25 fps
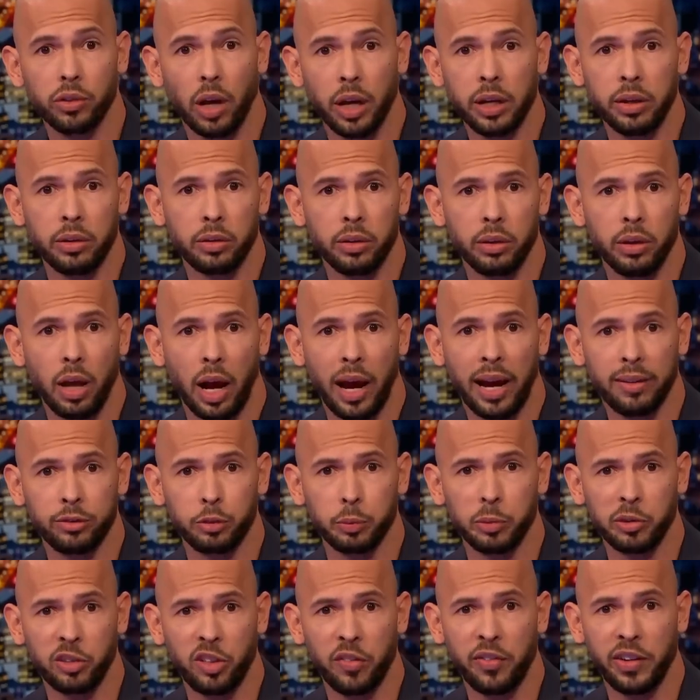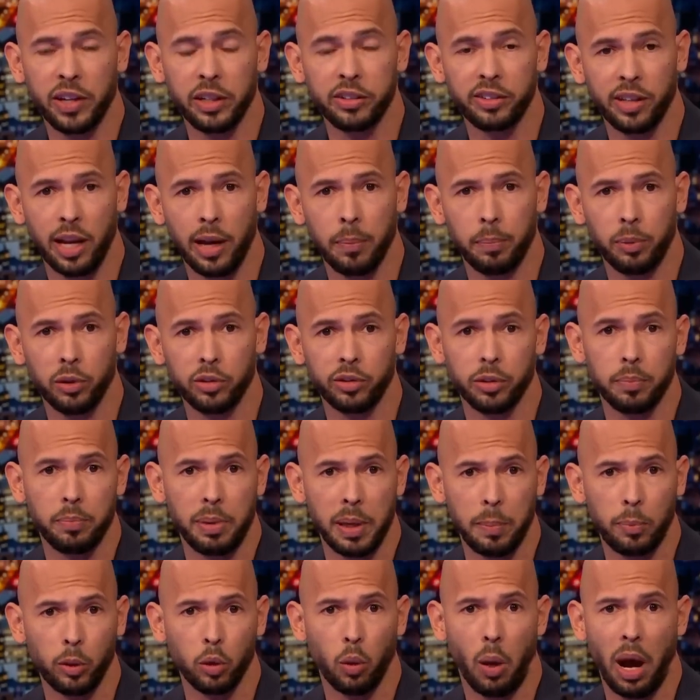I can, I have specific examples and
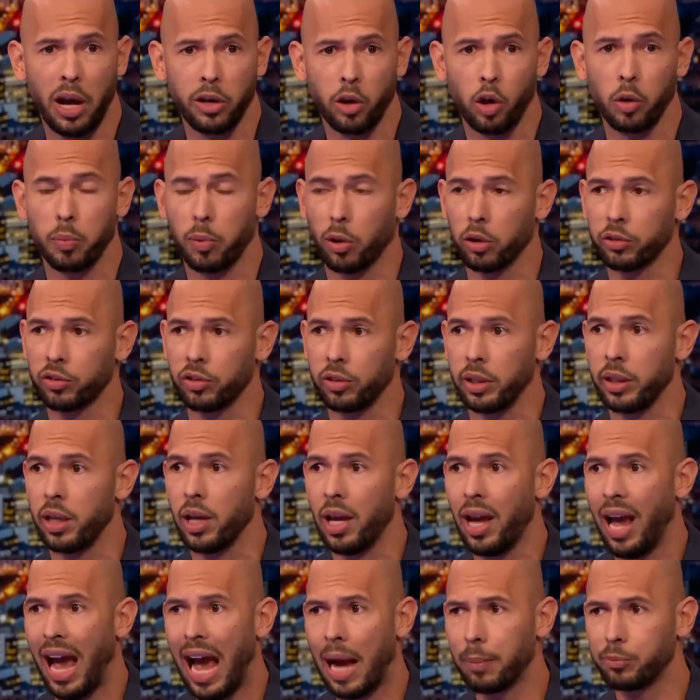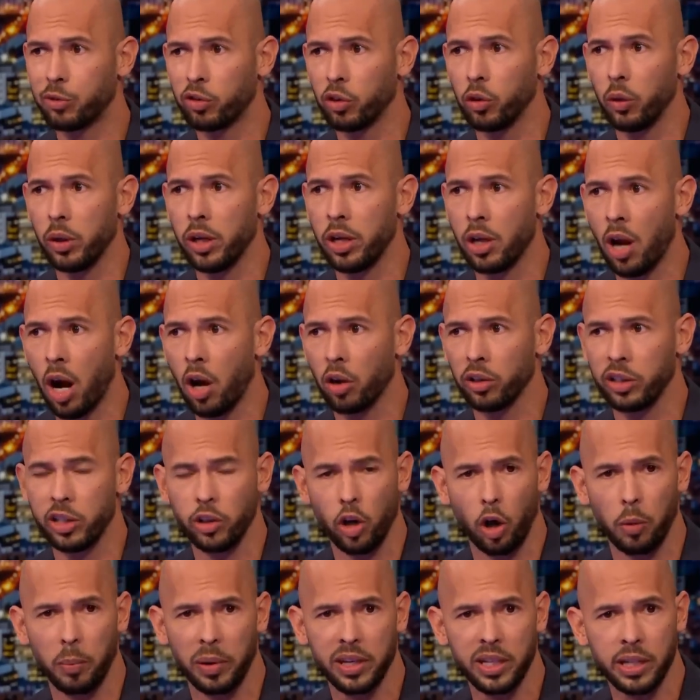people who I know personally. Absolutely and utterly
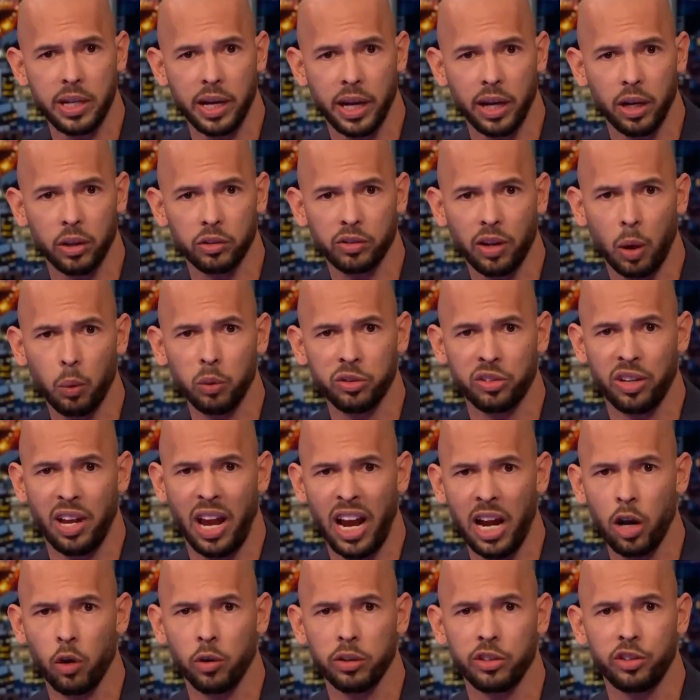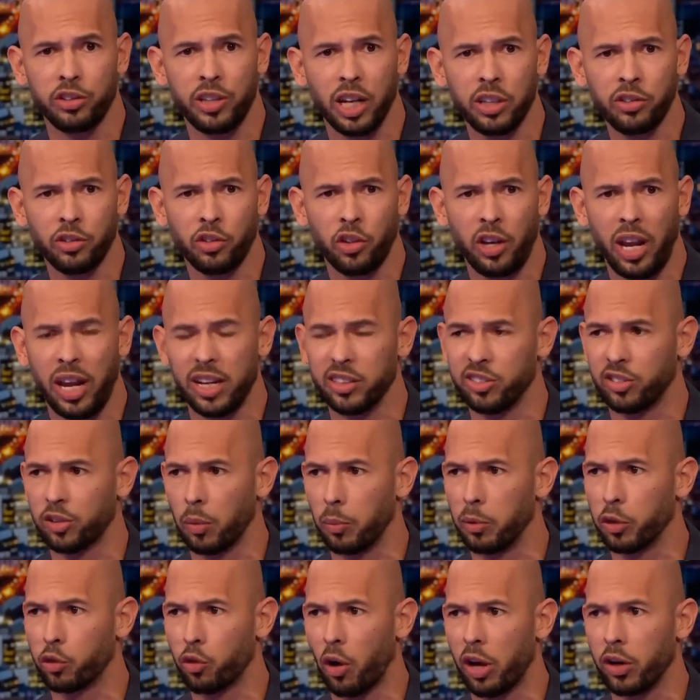nobody cares. I was in Harrods yesterday and
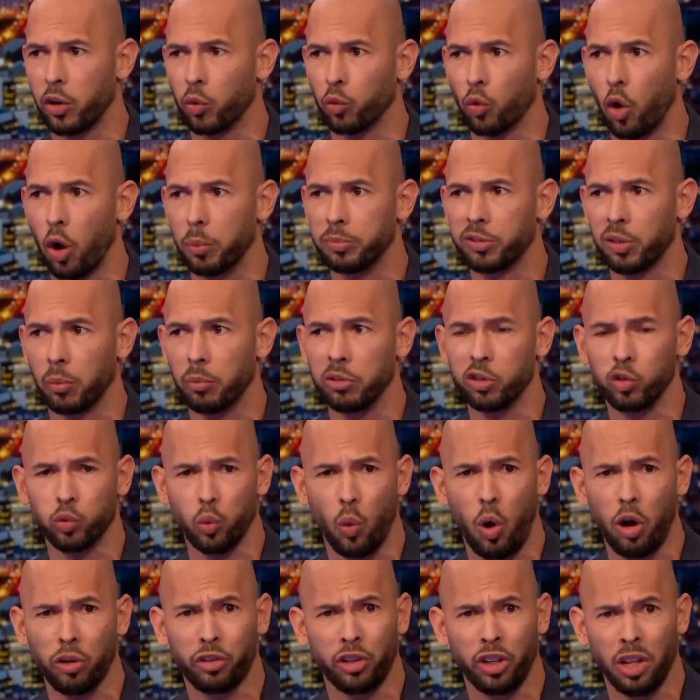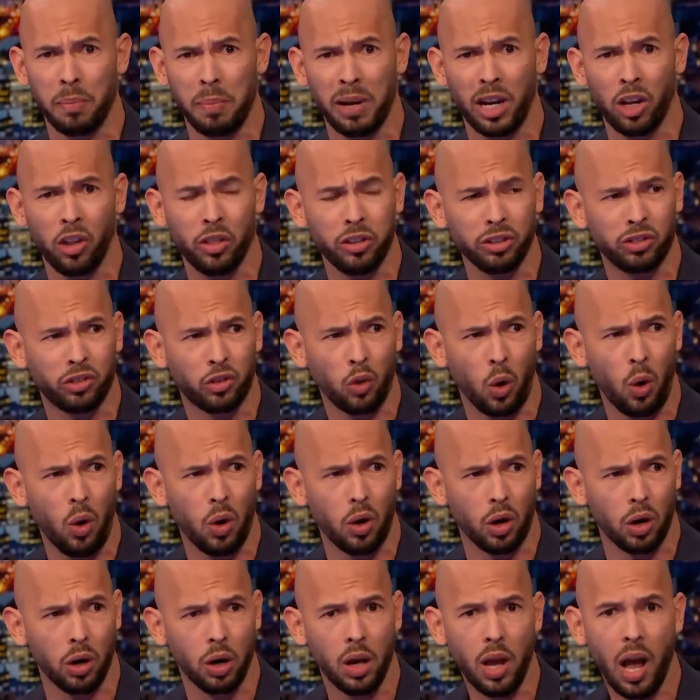someone tried to rob someone's watch in the middle of the
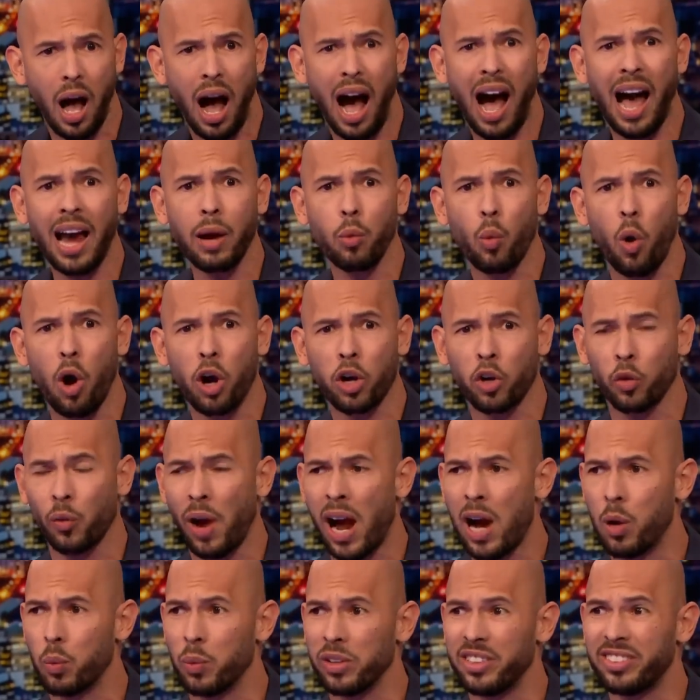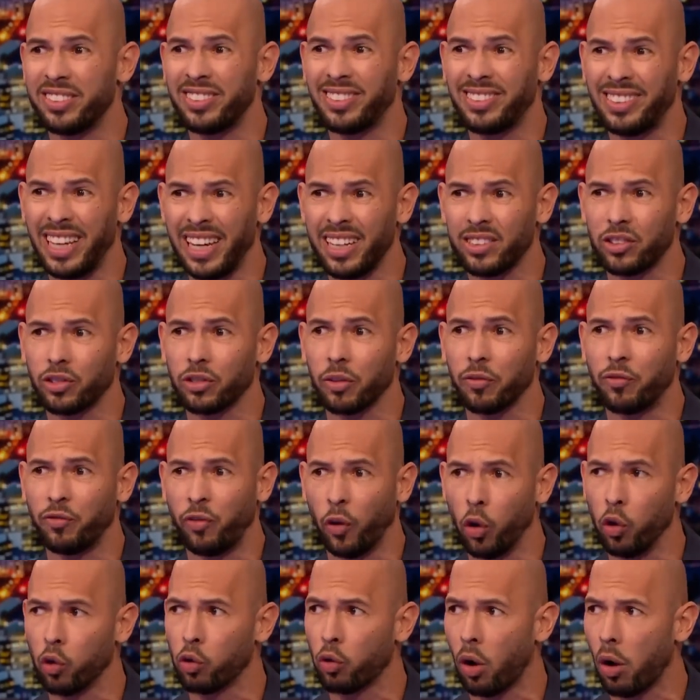store. I walk around with six
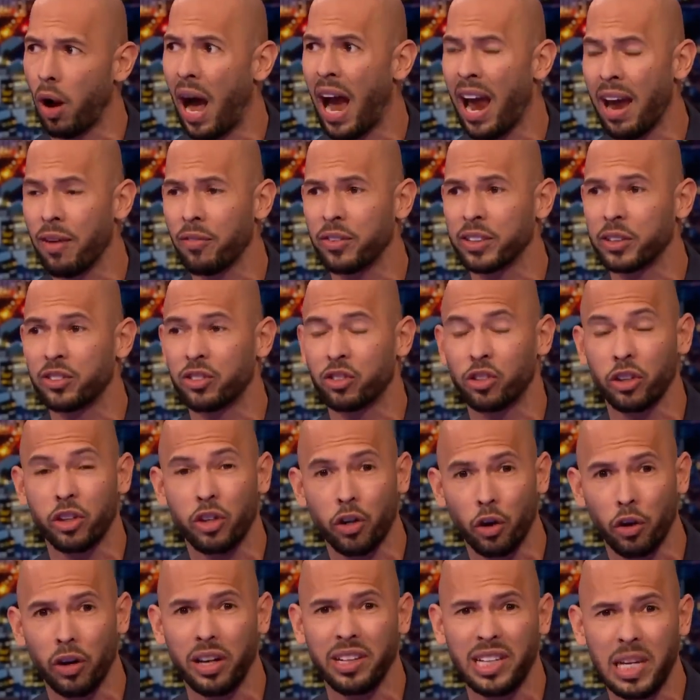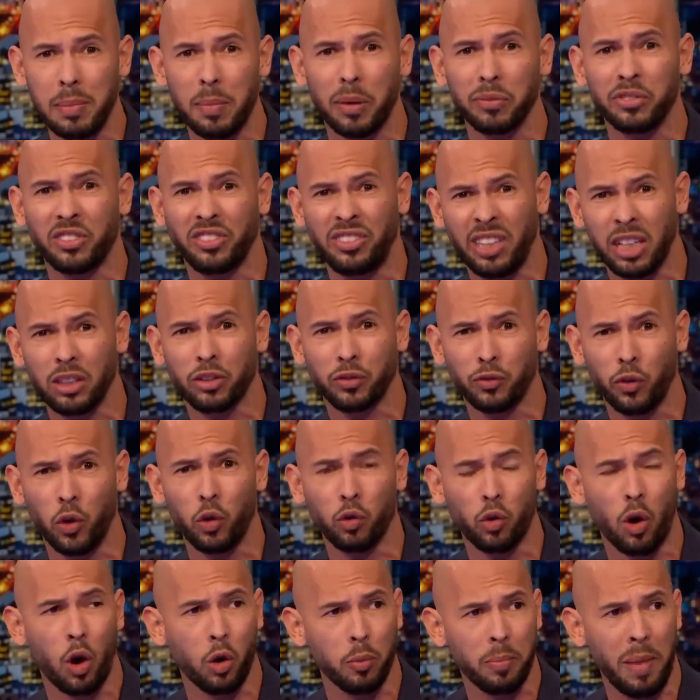full-grown. I have a security team of six
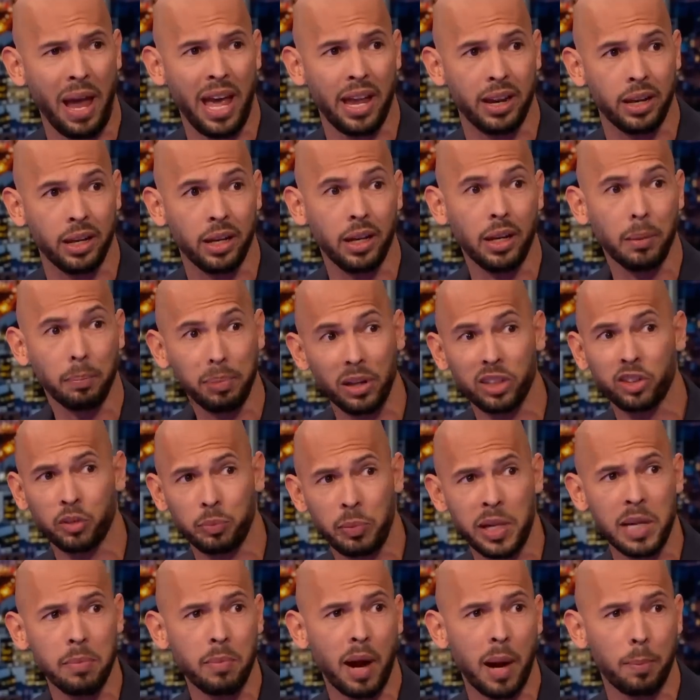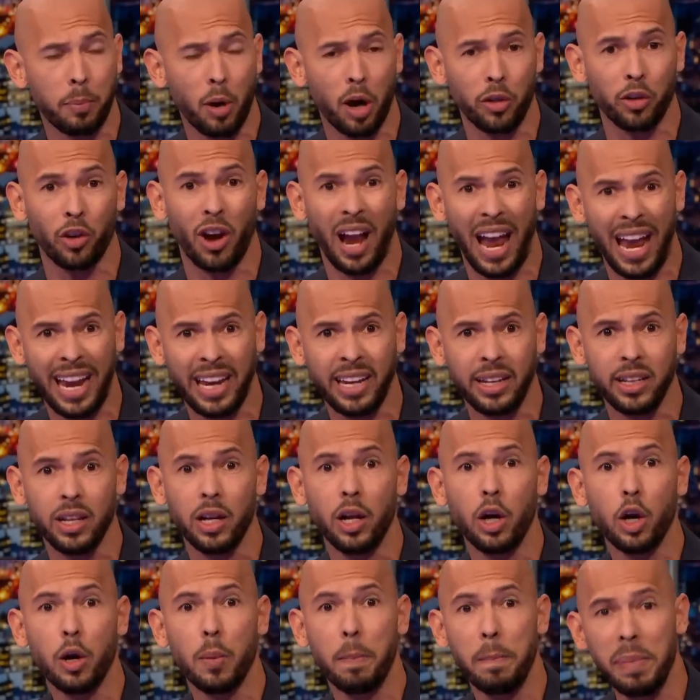full-grown men, plus me and my brother, eight
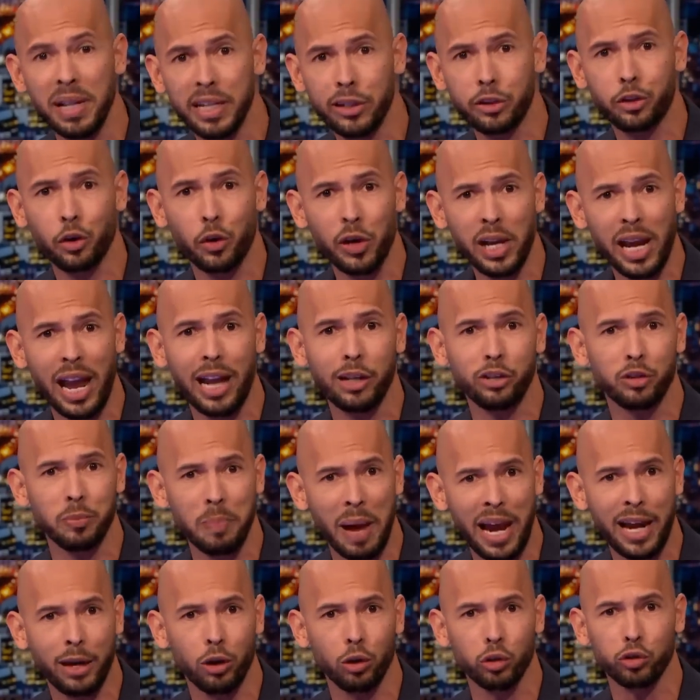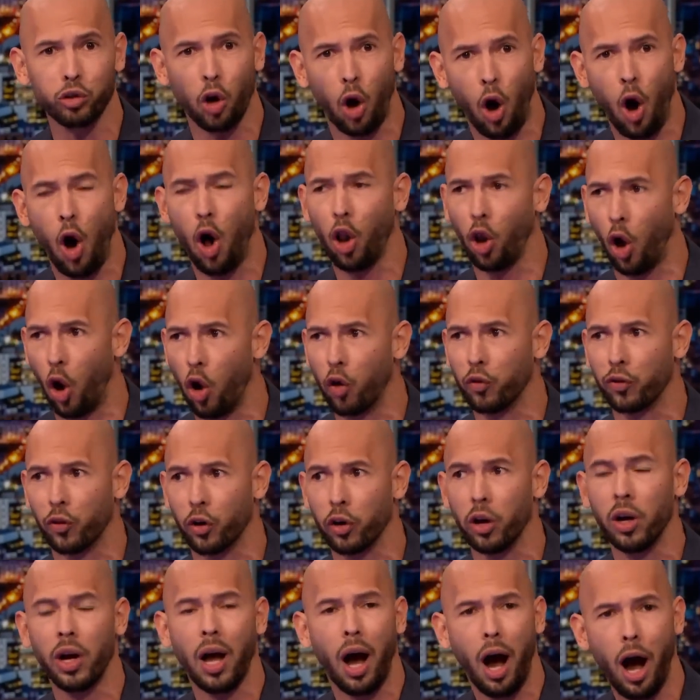military-age males, all
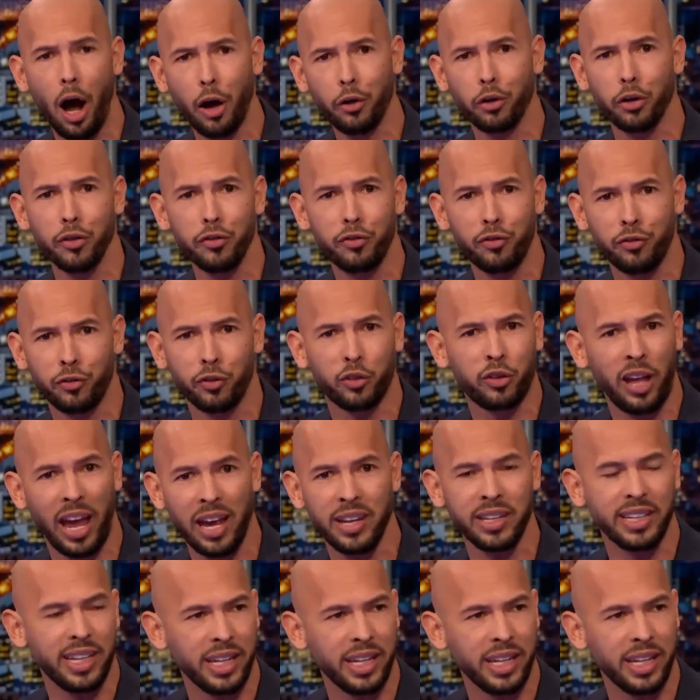over 110